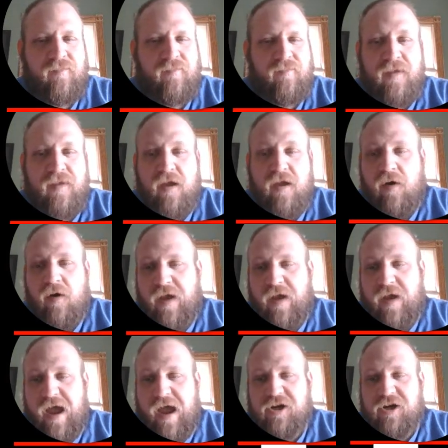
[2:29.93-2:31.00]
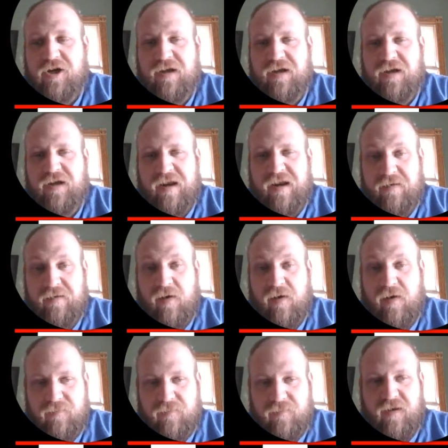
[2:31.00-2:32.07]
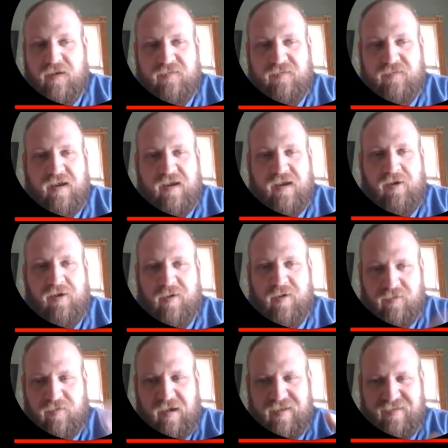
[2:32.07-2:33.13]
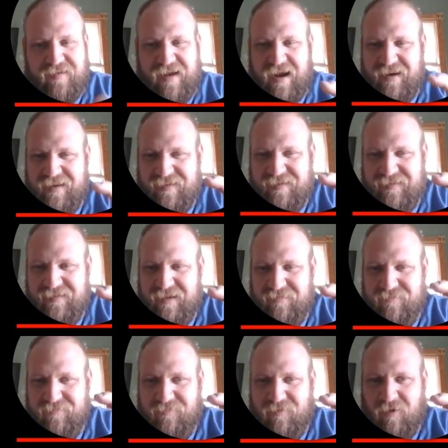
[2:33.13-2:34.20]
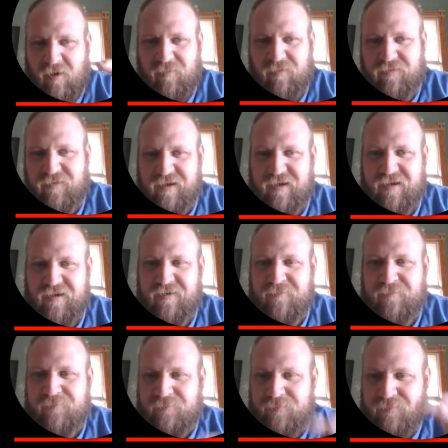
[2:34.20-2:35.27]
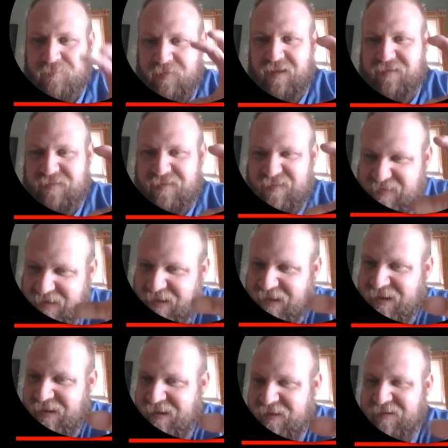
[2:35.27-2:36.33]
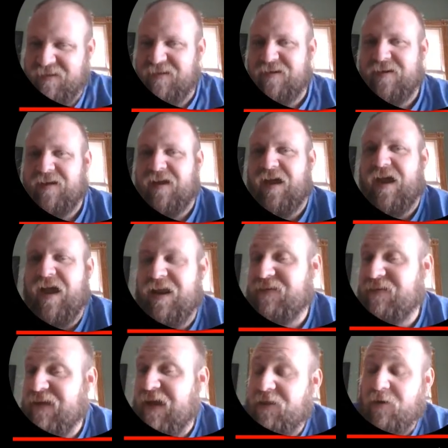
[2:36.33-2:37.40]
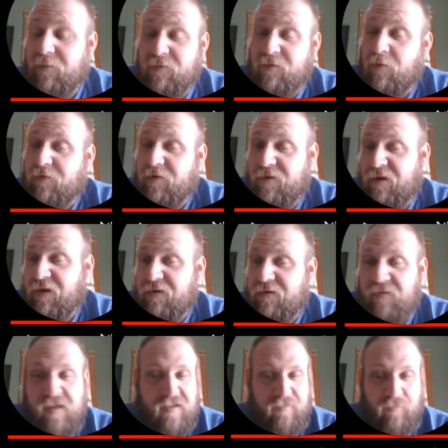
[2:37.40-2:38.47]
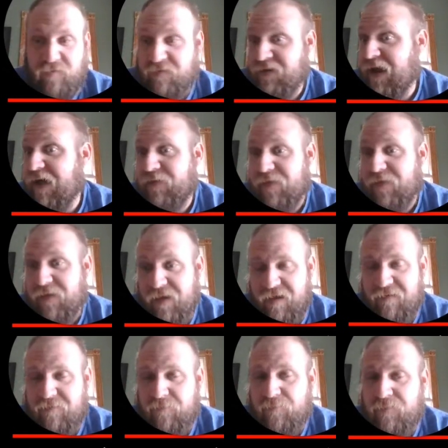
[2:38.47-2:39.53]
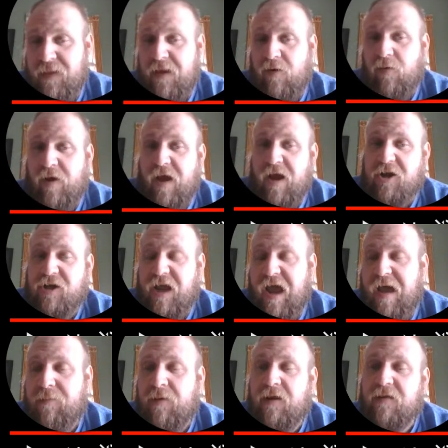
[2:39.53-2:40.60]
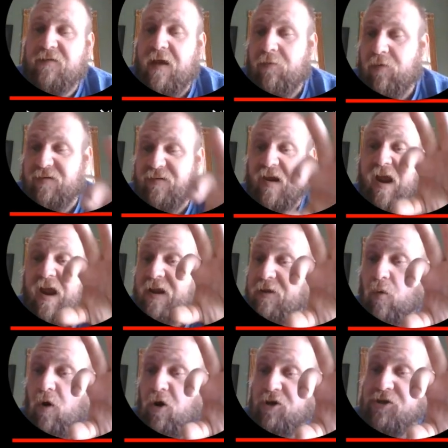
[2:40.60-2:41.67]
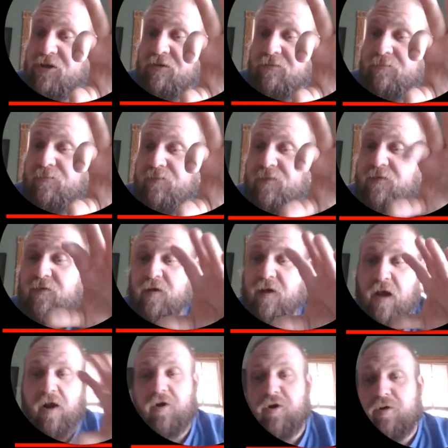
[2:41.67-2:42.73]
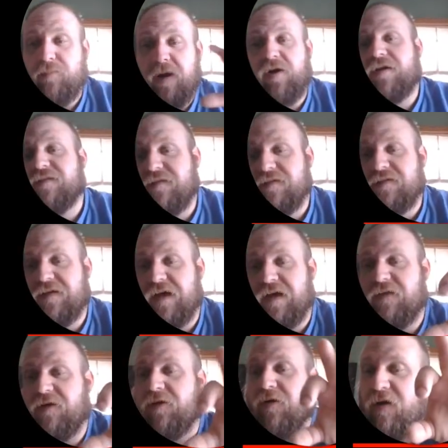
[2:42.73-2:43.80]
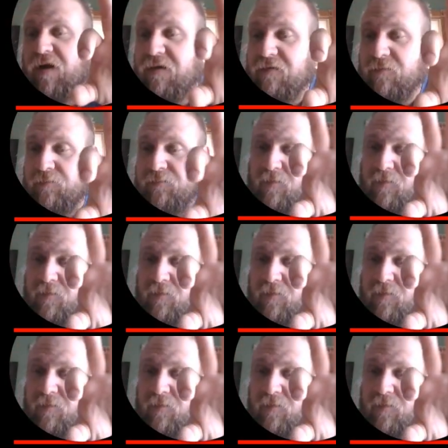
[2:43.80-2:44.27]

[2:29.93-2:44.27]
But actually, in a second here, I'm going to turn the hub, and it's kind of stiff, almost like it's sticking. And it's not that it was over tightened. That was not the case. What actually happened is that retaining washer. So you got all your bearings inside there in grease.